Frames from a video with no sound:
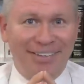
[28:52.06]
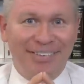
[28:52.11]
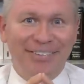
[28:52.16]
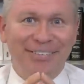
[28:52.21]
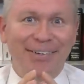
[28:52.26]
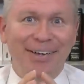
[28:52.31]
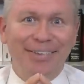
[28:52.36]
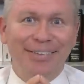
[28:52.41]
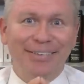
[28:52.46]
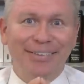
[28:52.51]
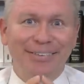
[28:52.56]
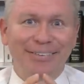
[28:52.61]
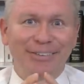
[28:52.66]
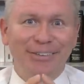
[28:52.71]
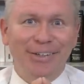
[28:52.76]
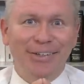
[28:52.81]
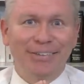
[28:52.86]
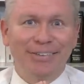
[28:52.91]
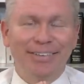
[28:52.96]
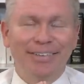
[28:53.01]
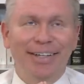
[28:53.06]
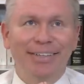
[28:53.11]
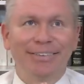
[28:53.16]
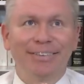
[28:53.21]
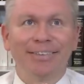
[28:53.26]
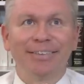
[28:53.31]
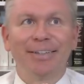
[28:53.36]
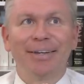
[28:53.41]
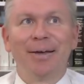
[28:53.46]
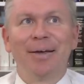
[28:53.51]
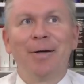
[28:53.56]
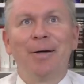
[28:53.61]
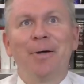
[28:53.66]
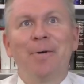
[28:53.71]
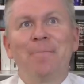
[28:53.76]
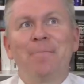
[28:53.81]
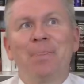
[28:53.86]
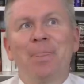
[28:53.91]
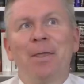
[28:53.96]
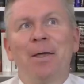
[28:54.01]
rather than Charlton Heston.
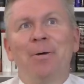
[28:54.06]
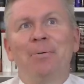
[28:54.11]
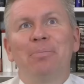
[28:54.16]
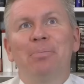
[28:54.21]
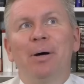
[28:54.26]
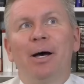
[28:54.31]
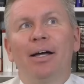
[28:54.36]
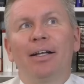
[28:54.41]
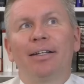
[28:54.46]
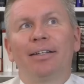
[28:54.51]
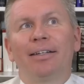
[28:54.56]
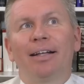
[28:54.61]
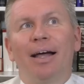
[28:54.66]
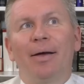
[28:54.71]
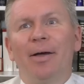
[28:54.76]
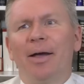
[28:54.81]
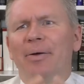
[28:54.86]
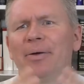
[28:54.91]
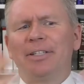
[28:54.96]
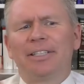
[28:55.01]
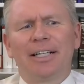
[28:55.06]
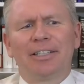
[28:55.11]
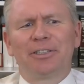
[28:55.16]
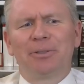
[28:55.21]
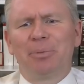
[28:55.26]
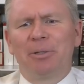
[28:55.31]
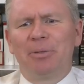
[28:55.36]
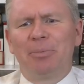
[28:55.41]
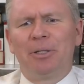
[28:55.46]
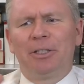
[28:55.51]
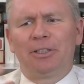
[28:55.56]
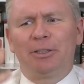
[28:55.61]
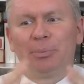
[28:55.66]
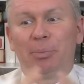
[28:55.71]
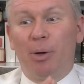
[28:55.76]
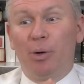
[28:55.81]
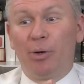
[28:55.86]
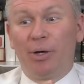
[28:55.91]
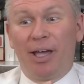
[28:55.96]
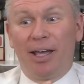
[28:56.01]
But uh, Cecil B. DeMille
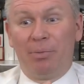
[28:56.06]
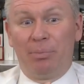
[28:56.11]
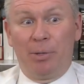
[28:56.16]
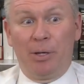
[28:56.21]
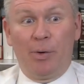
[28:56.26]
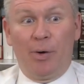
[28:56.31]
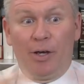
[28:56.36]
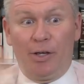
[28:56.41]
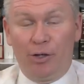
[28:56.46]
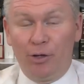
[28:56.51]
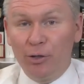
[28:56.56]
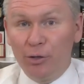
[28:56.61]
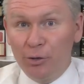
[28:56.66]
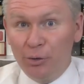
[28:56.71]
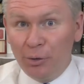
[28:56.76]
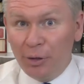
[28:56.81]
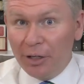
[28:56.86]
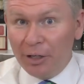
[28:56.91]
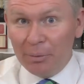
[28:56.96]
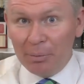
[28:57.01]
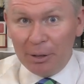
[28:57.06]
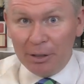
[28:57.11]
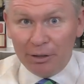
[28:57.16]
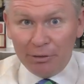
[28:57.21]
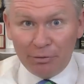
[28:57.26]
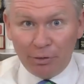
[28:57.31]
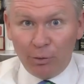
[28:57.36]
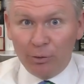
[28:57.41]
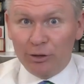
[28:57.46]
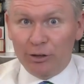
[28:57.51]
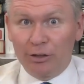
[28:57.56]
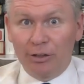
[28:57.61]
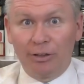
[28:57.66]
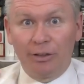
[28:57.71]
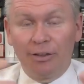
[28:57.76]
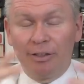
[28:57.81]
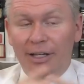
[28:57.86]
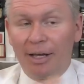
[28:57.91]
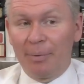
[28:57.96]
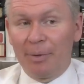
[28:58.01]
spoke at BYU in a big
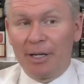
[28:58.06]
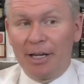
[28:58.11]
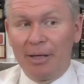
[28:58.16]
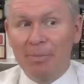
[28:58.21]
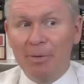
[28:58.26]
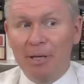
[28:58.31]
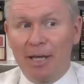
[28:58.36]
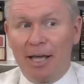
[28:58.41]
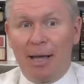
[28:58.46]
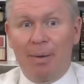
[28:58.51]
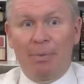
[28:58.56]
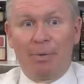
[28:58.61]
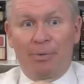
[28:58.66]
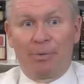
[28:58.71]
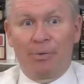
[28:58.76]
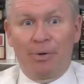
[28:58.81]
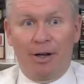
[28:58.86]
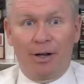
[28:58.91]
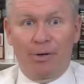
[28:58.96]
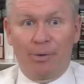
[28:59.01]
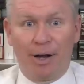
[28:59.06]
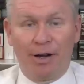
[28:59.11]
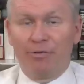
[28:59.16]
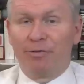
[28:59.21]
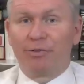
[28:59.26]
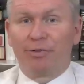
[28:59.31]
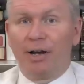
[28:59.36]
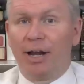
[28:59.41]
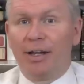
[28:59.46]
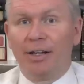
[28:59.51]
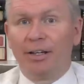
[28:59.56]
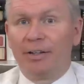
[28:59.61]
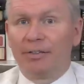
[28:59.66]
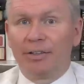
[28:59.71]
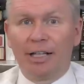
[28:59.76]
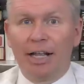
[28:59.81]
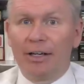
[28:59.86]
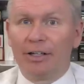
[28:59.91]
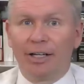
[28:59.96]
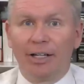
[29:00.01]
devotional. I mean, he became a, a great friend of
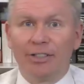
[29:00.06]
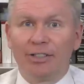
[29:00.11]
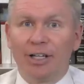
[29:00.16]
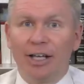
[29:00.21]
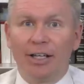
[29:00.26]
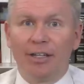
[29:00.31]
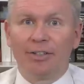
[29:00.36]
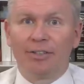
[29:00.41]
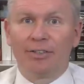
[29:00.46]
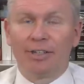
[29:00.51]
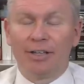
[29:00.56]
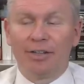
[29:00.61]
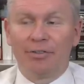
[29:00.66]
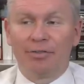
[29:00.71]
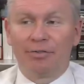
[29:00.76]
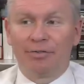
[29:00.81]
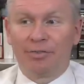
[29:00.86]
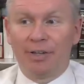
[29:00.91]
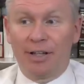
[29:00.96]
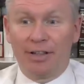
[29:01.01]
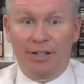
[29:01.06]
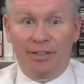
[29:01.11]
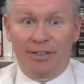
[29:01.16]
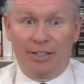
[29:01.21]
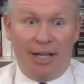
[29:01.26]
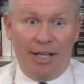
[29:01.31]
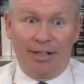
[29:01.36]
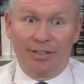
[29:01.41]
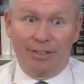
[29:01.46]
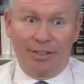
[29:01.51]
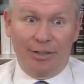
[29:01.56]
the Latter day Saints and the, and the saints,